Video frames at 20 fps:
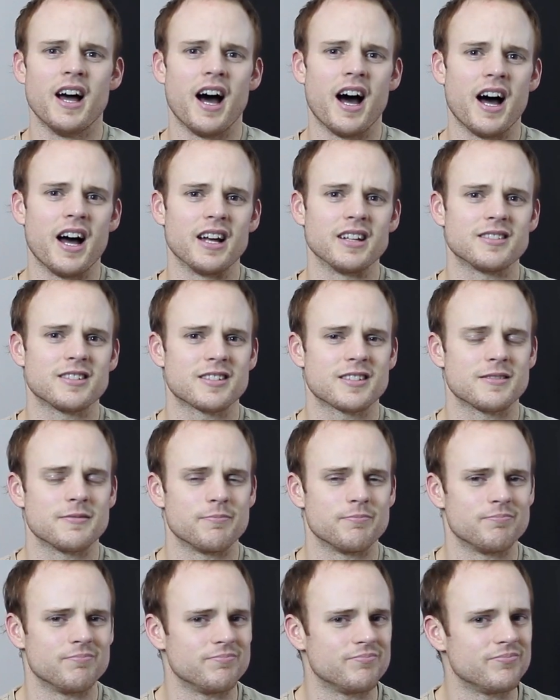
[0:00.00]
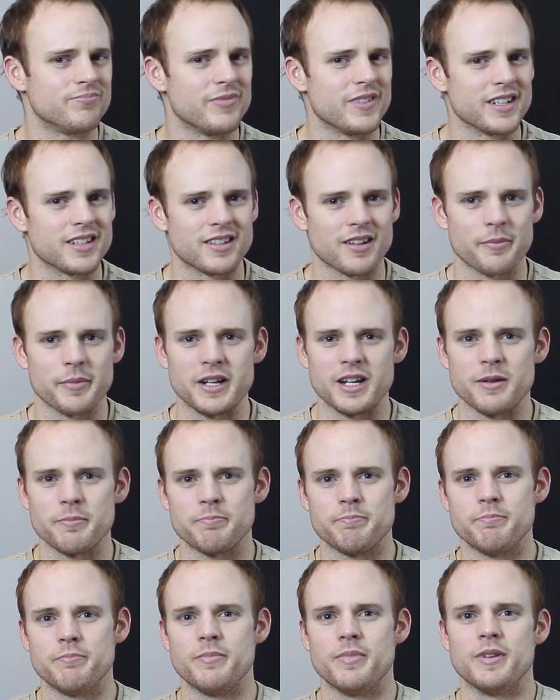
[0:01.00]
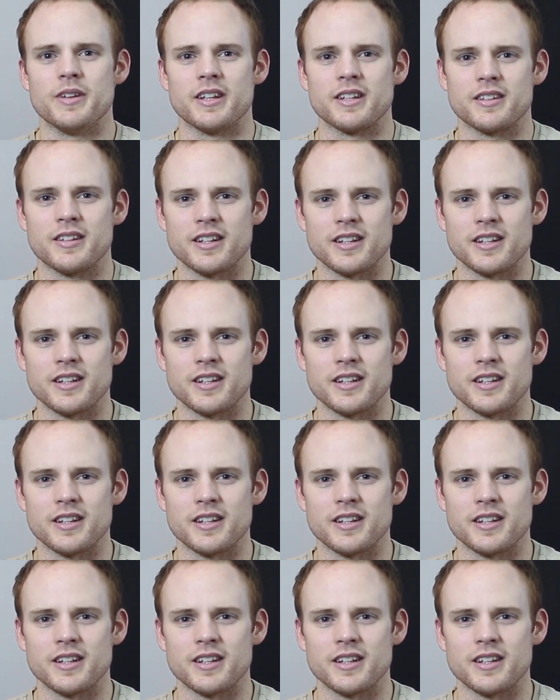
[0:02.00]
Uh, it's, it, I mean, it, it,